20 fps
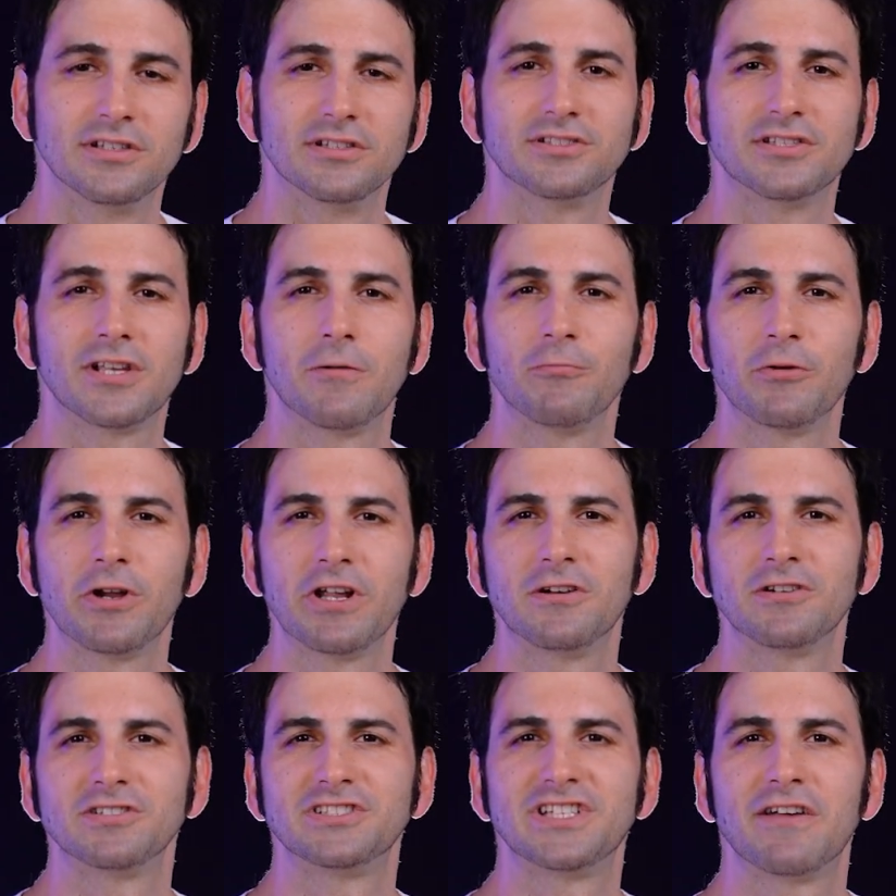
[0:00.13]
Some
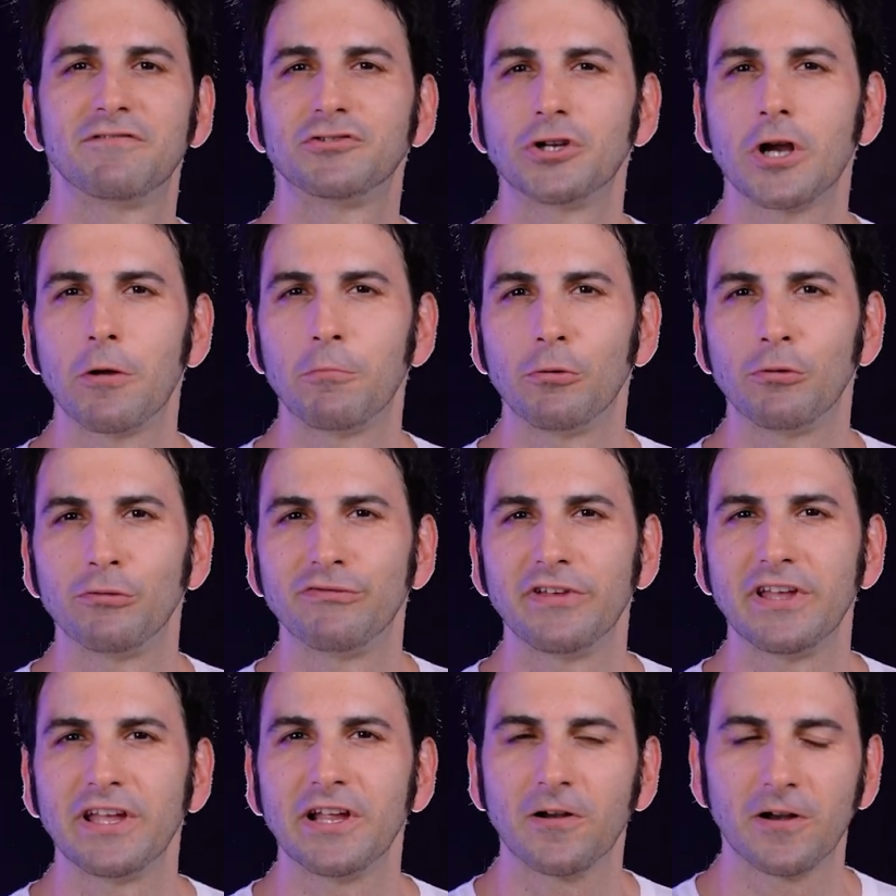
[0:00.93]
readers have trouble
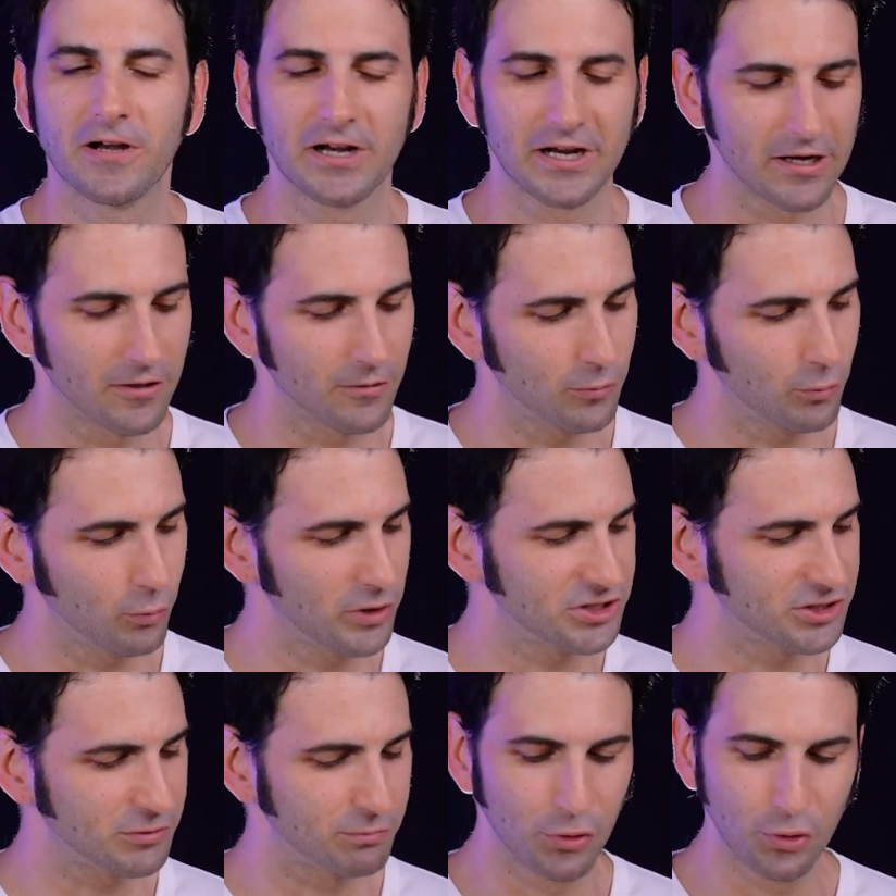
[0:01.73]
figuring out
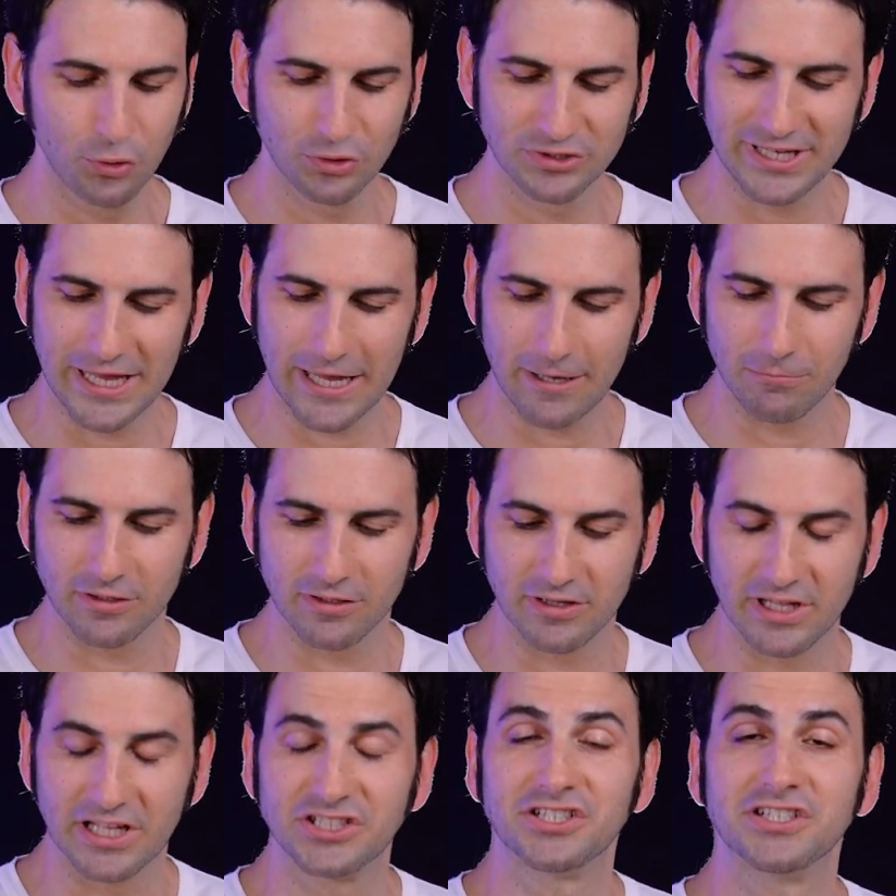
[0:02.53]
which BOOX
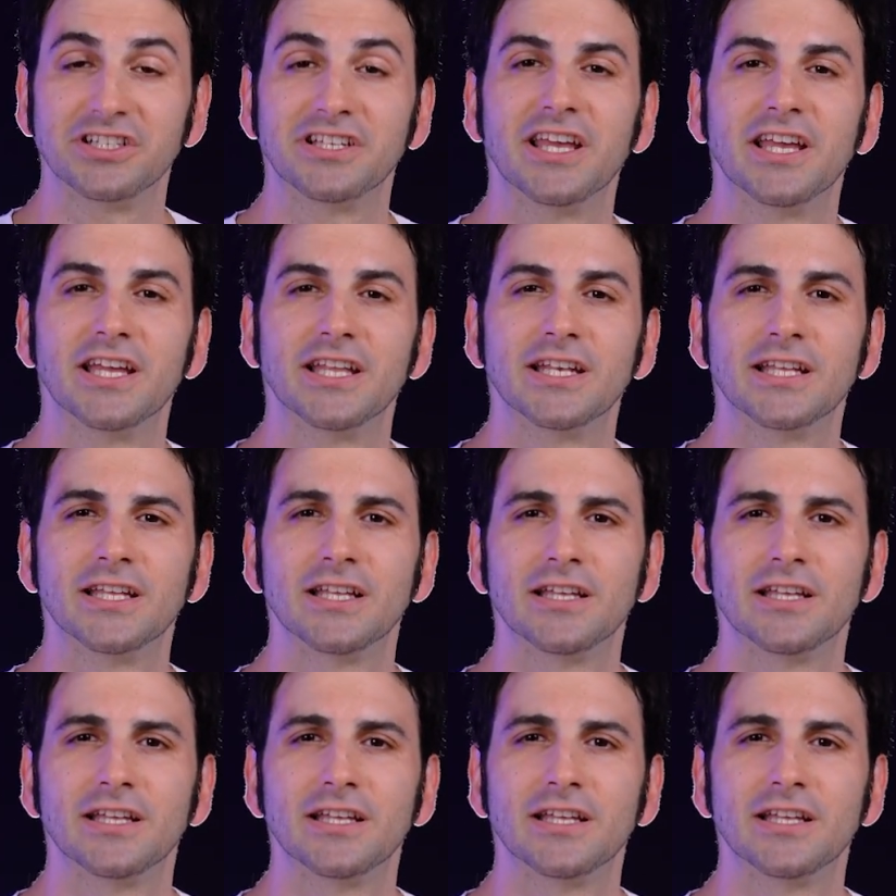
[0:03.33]
tablet they should get.